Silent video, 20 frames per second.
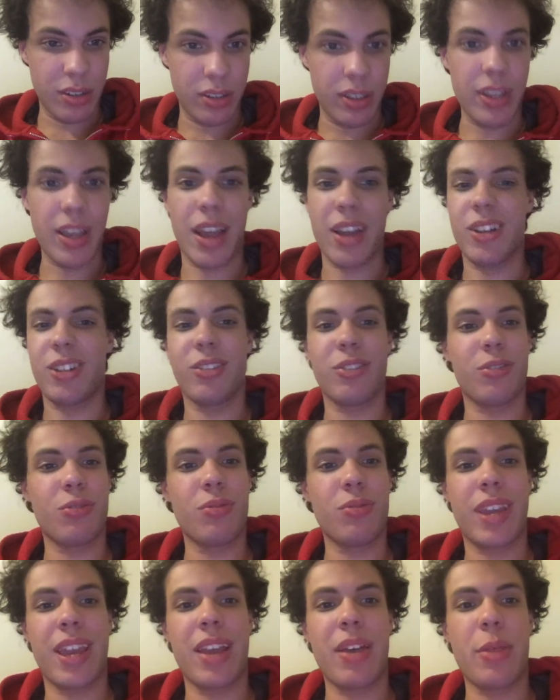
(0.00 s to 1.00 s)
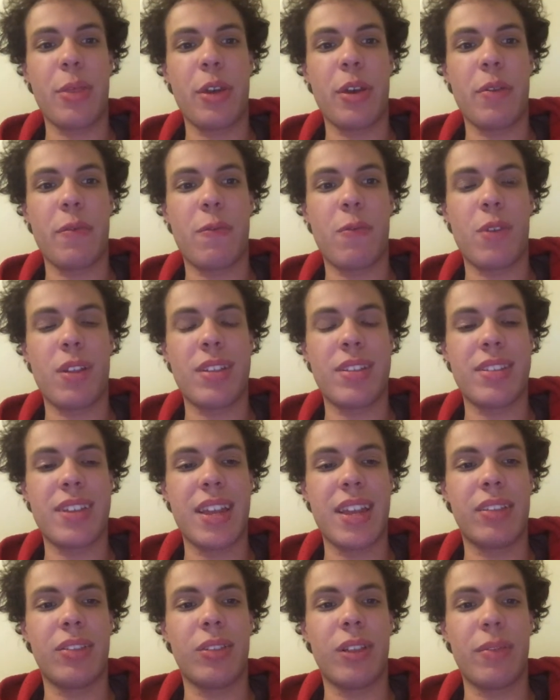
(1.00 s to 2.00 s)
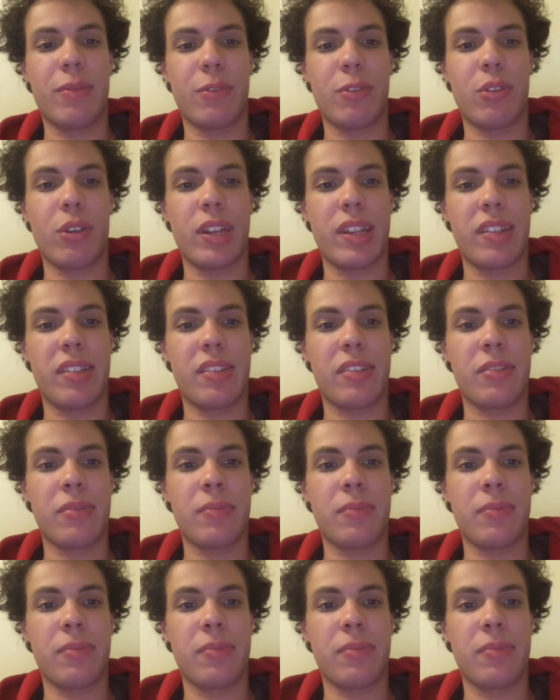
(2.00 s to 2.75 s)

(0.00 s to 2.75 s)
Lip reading: I also can't think of what Dead Liver is.